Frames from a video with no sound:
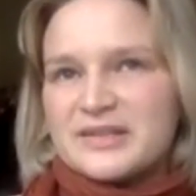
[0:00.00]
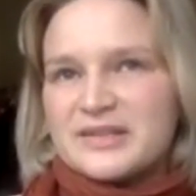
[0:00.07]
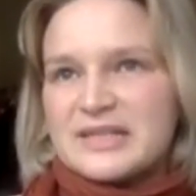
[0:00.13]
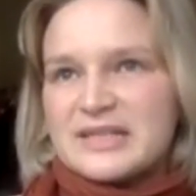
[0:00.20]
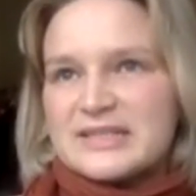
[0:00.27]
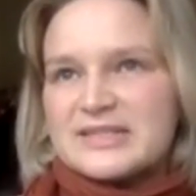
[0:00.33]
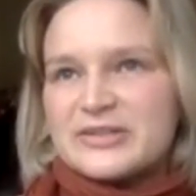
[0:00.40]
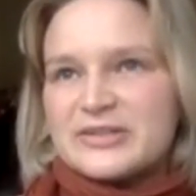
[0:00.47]

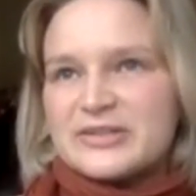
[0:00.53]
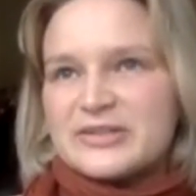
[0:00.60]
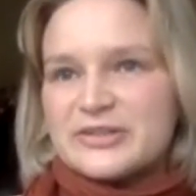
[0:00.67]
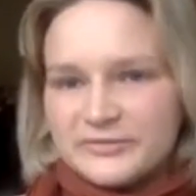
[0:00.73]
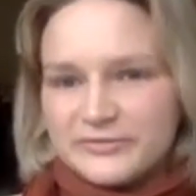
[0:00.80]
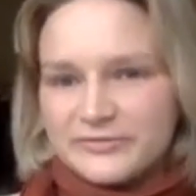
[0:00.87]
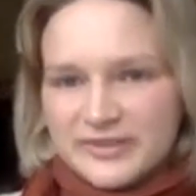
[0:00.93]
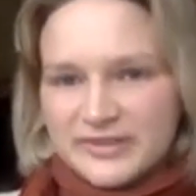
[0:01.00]
the
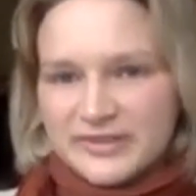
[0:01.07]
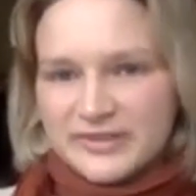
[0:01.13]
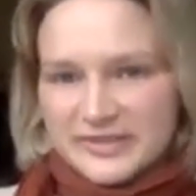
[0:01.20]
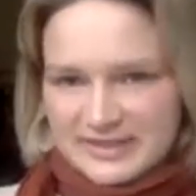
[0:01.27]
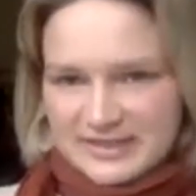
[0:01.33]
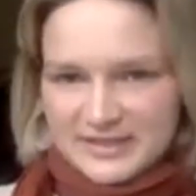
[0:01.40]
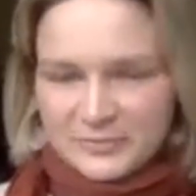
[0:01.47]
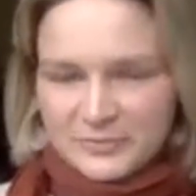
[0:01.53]
Tongan and
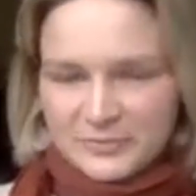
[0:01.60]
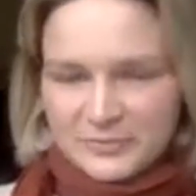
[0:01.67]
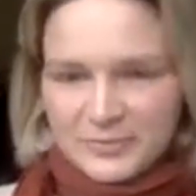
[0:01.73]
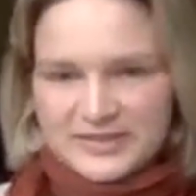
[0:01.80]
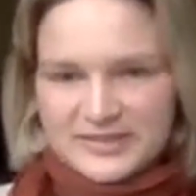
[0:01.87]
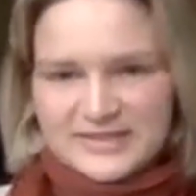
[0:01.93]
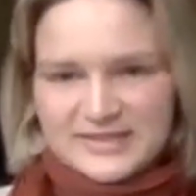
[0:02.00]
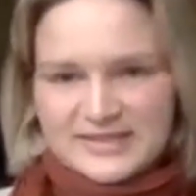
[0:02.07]
Fijian
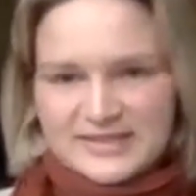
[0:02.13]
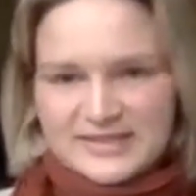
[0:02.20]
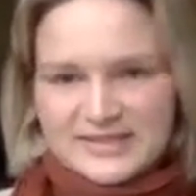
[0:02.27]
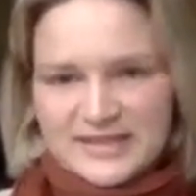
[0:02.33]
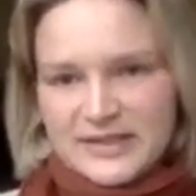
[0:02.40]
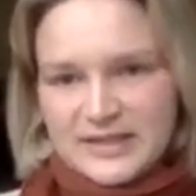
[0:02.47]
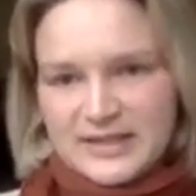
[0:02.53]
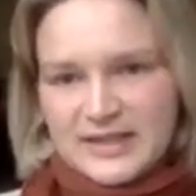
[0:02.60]
anthropologist
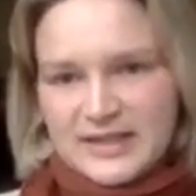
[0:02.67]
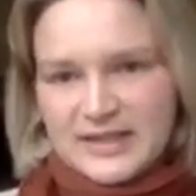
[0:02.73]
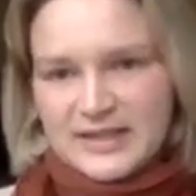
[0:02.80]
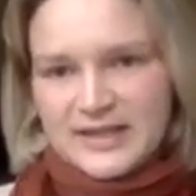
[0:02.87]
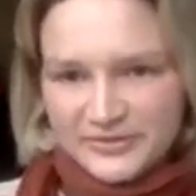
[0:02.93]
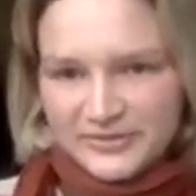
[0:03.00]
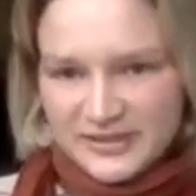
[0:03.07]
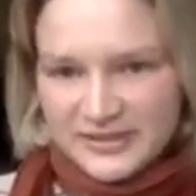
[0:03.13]
Epeli
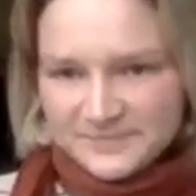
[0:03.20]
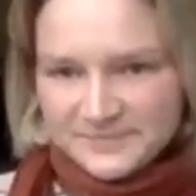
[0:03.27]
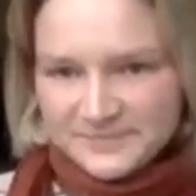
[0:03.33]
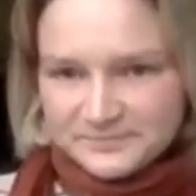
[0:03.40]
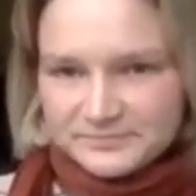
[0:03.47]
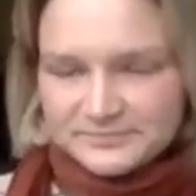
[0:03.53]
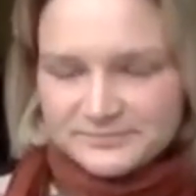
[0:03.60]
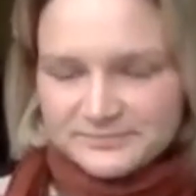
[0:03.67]
Hau'ofa,
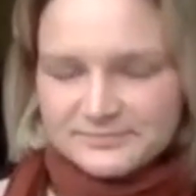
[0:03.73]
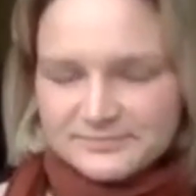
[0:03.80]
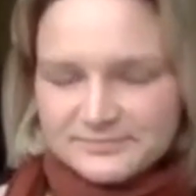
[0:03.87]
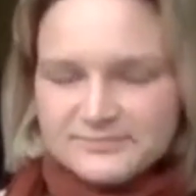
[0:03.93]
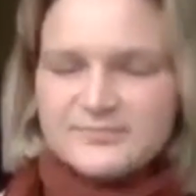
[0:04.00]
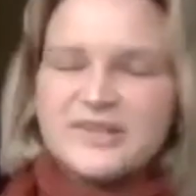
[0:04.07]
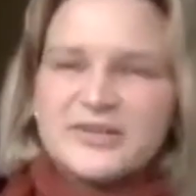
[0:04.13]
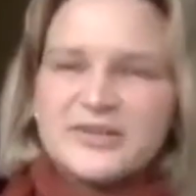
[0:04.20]

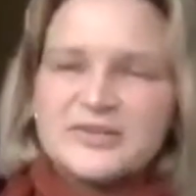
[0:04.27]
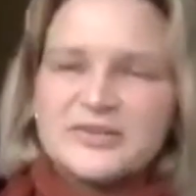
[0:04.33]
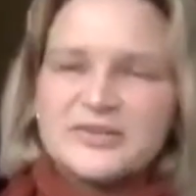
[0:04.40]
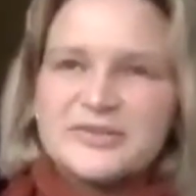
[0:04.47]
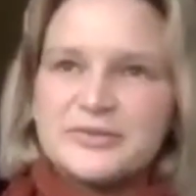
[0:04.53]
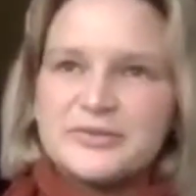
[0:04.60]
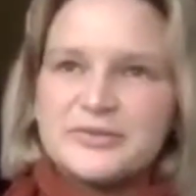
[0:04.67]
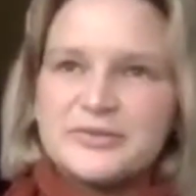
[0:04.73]

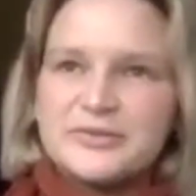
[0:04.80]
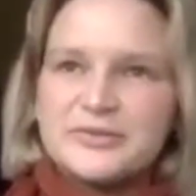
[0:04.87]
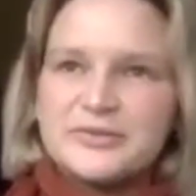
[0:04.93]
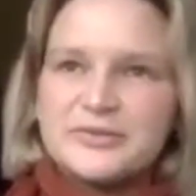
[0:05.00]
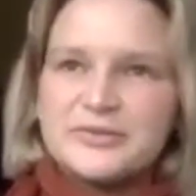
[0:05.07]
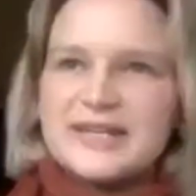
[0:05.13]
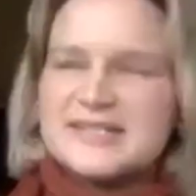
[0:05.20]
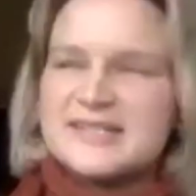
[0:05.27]
who
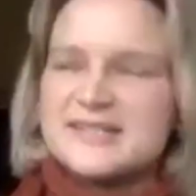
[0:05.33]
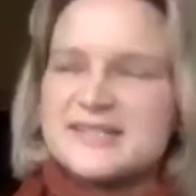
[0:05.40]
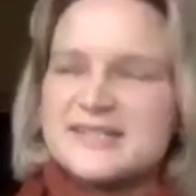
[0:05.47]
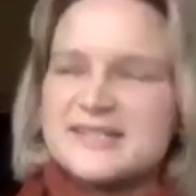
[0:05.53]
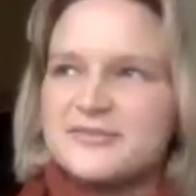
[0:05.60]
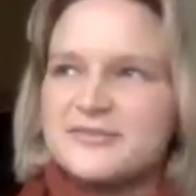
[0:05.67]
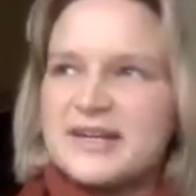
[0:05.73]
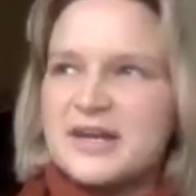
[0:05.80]
has this
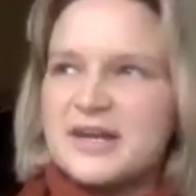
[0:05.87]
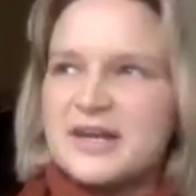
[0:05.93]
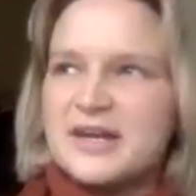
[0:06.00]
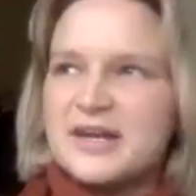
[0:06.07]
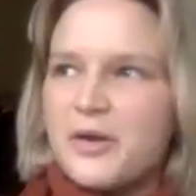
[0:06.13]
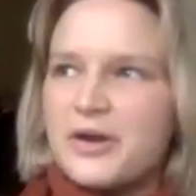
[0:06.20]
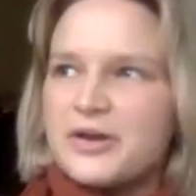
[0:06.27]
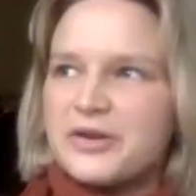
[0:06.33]
great
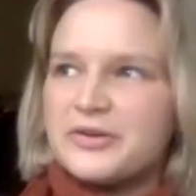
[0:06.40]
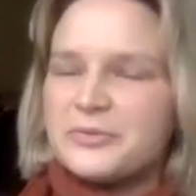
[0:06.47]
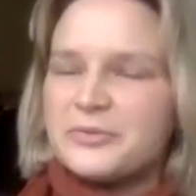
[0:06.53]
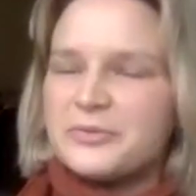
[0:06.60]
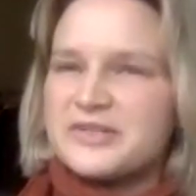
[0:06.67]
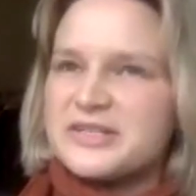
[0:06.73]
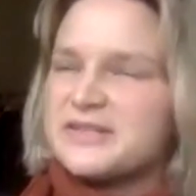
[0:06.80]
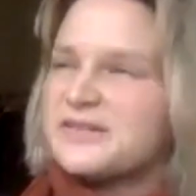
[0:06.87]
quote,
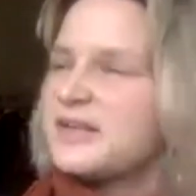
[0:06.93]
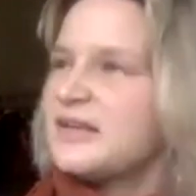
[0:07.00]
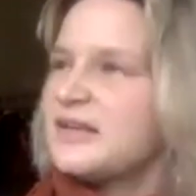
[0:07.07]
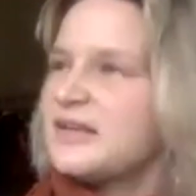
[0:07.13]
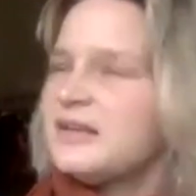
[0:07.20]
which is,